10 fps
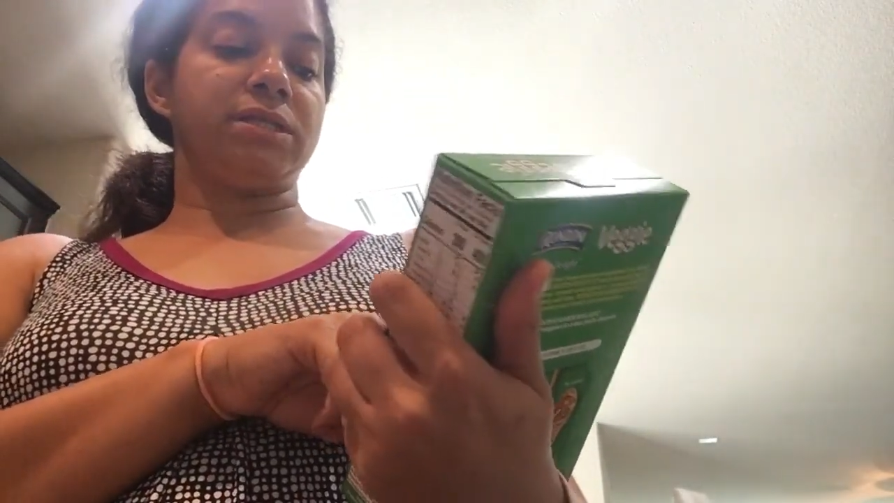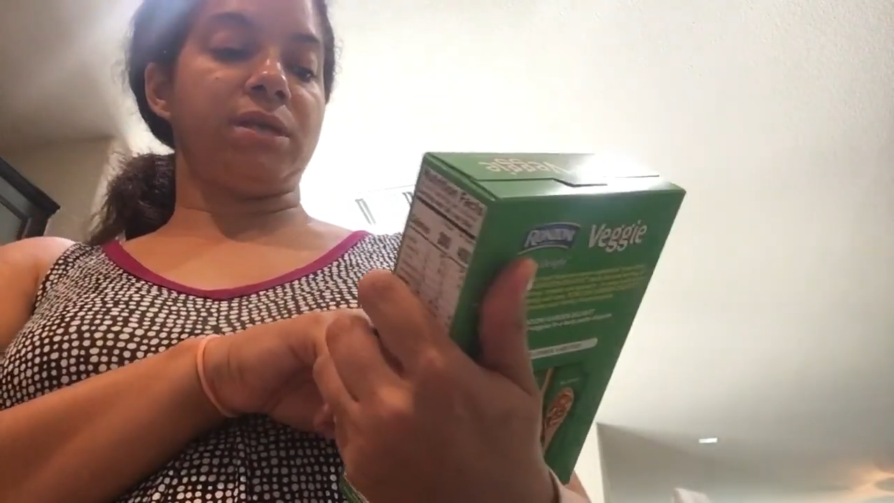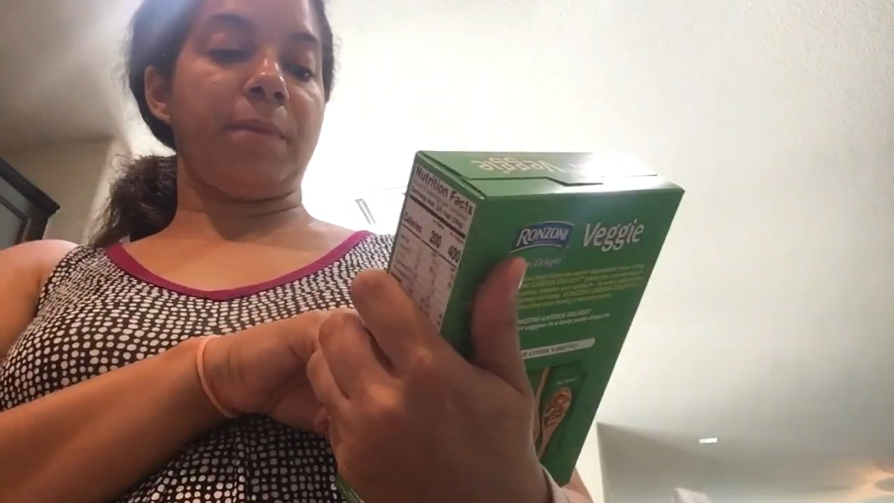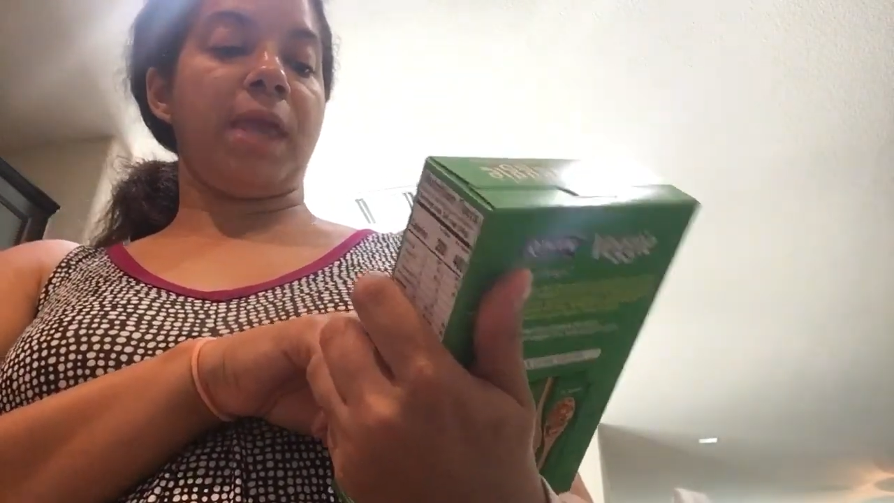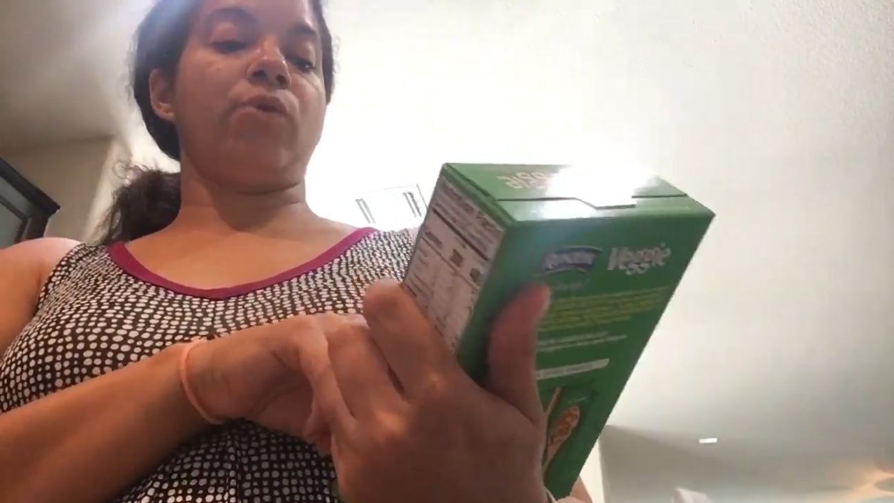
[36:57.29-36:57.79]

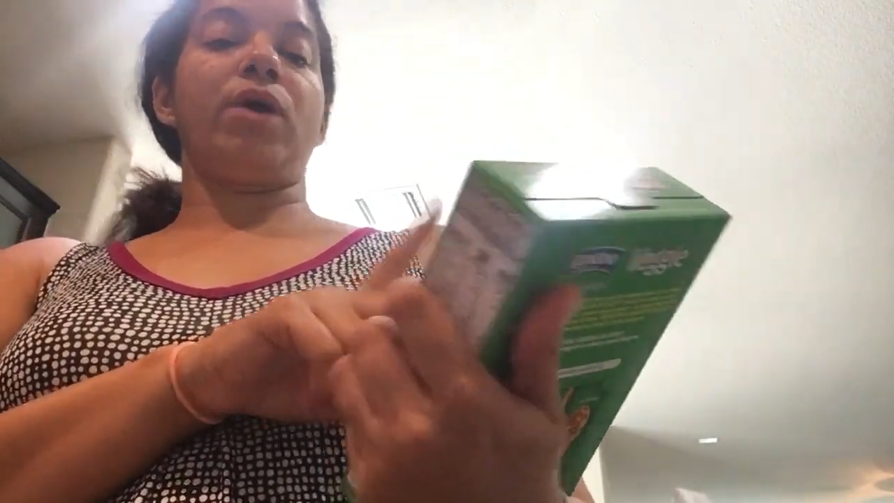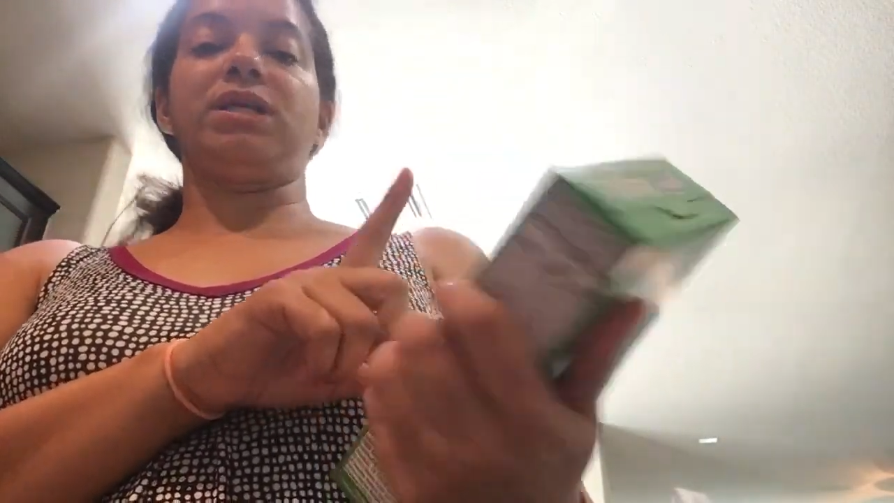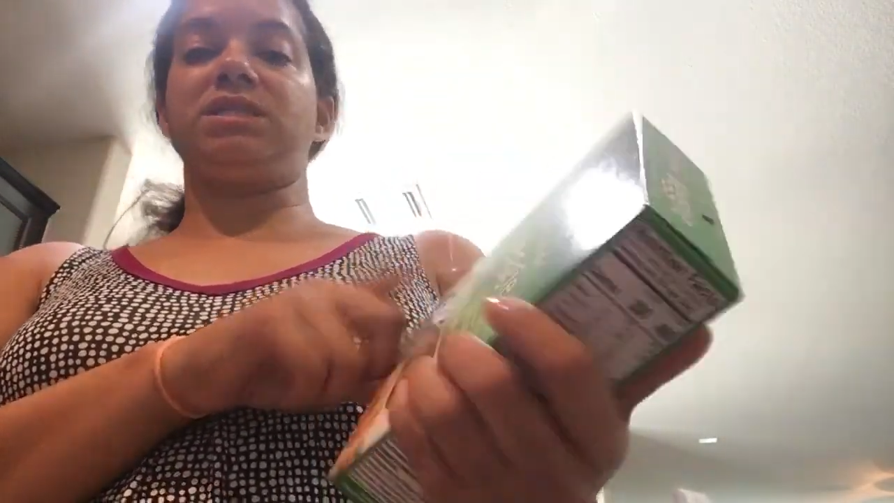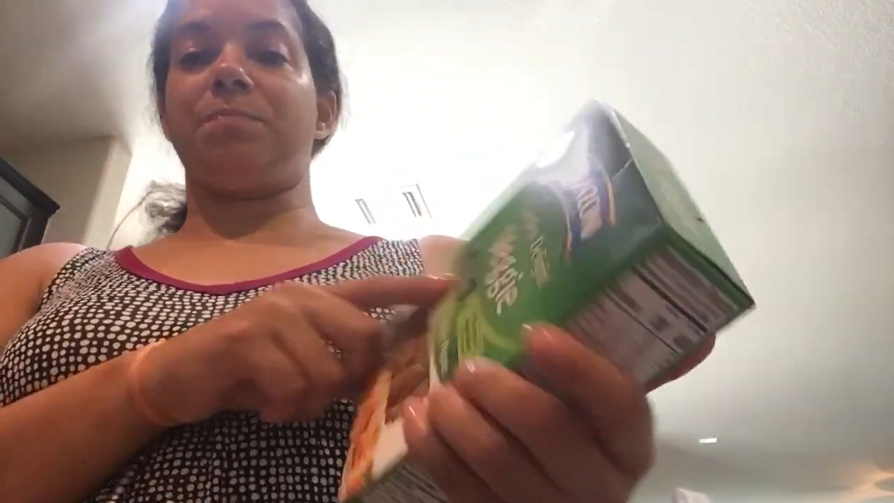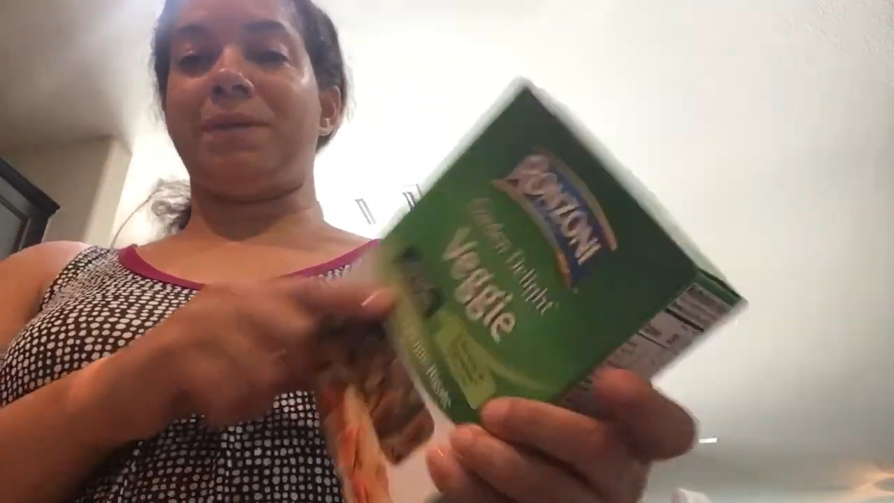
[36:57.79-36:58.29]
tomato,
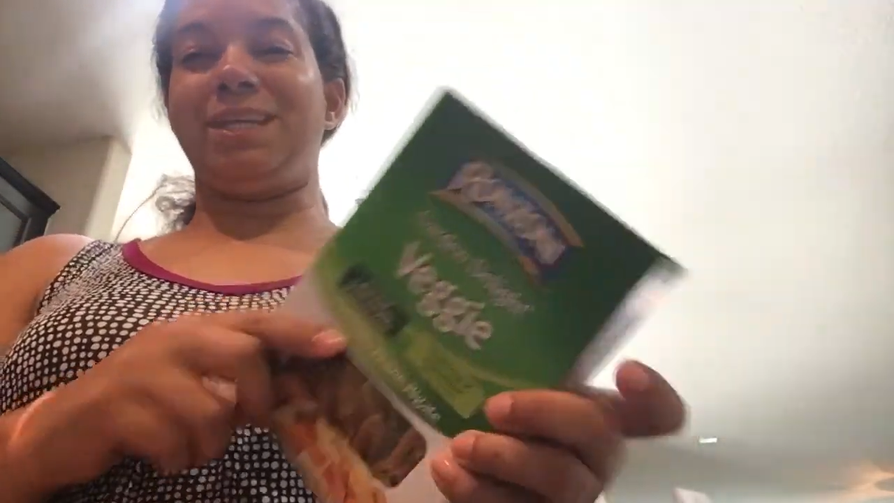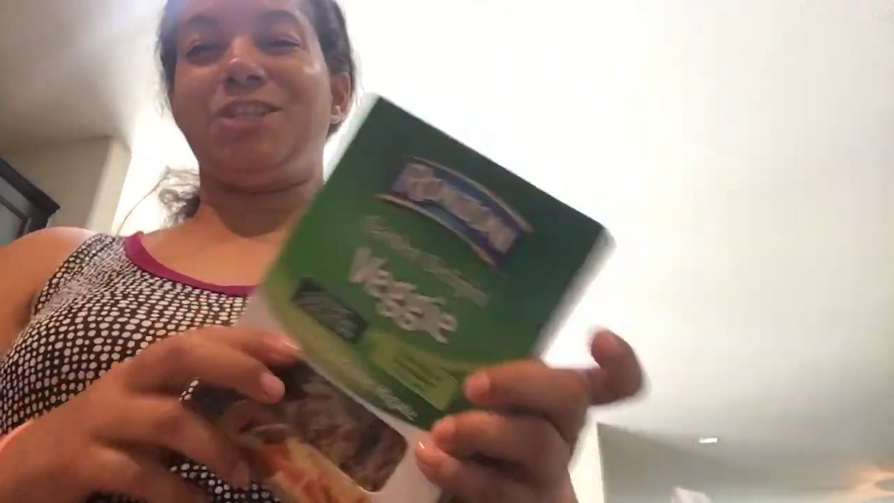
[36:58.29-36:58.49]
and spinach